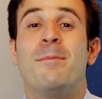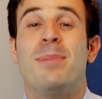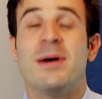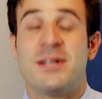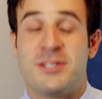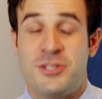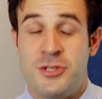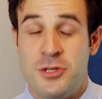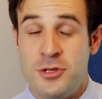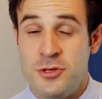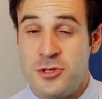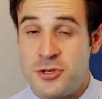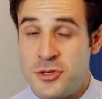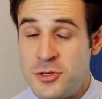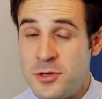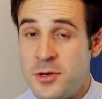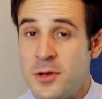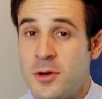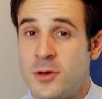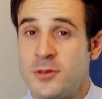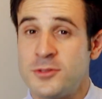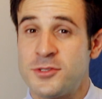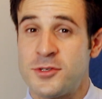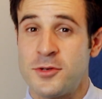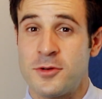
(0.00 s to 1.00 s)
but you should
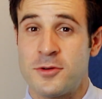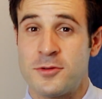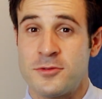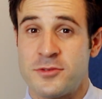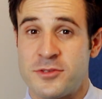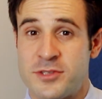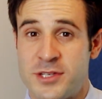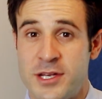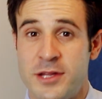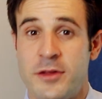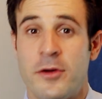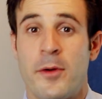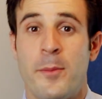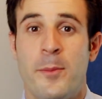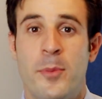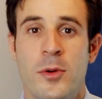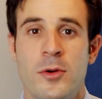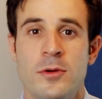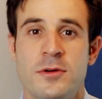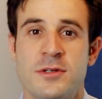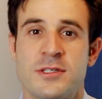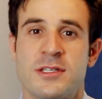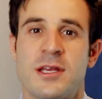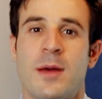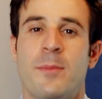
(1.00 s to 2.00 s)
also consider
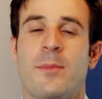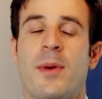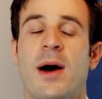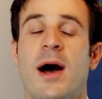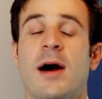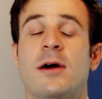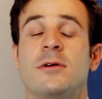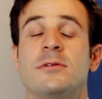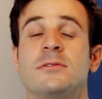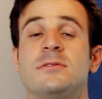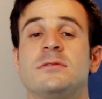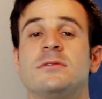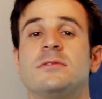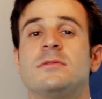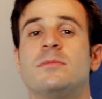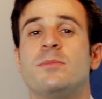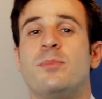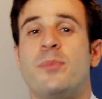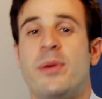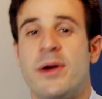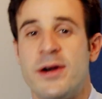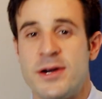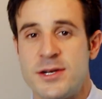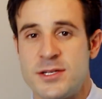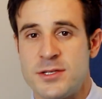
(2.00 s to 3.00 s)
books about
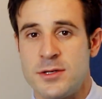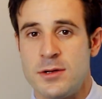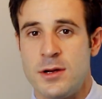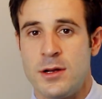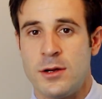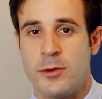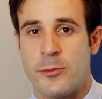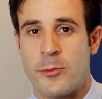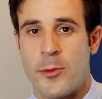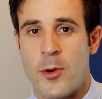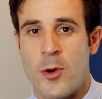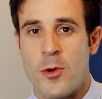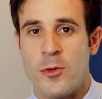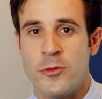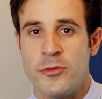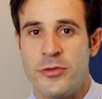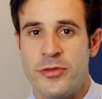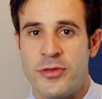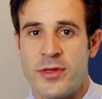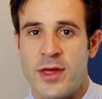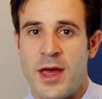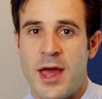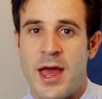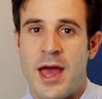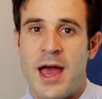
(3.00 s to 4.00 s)
personal
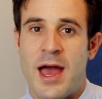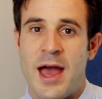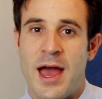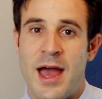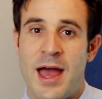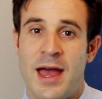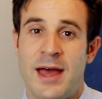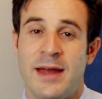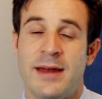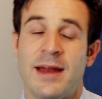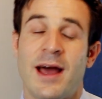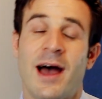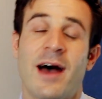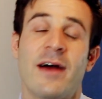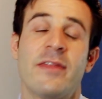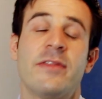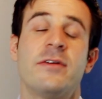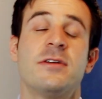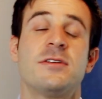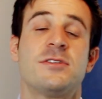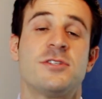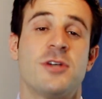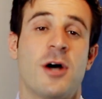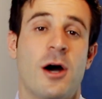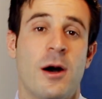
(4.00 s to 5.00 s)
growth and
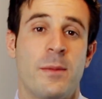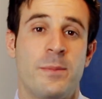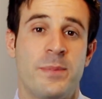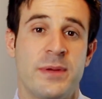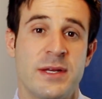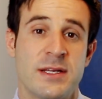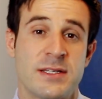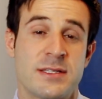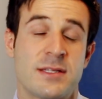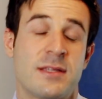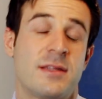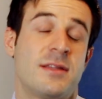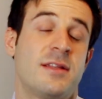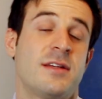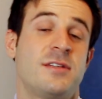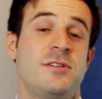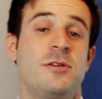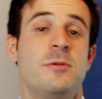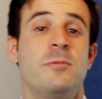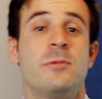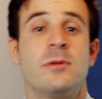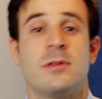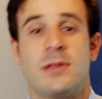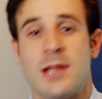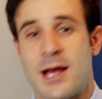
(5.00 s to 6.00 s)
other topics that
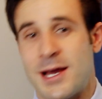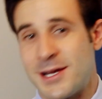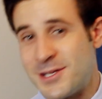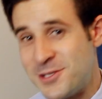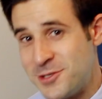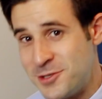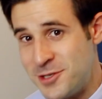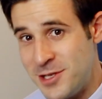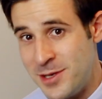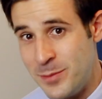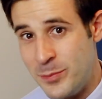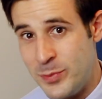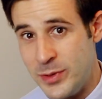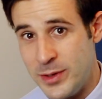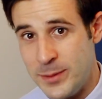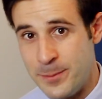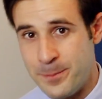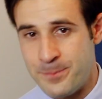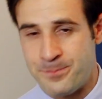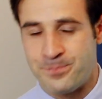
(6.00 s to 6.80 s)
you would like to deepen.